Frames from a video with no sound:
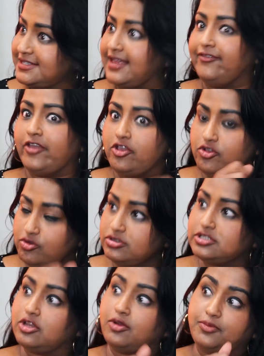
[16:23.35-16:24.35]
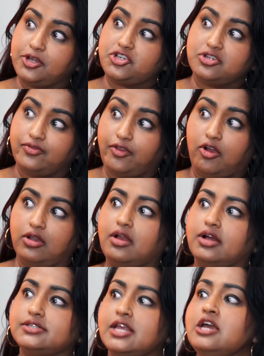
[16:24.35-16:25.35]
And they use the oppression of the
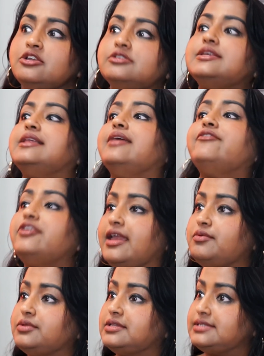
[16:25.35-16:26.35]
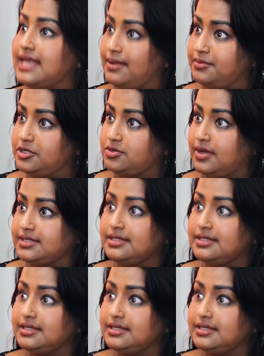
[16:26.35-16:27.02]
Holocaust to say, never again will this happen to us.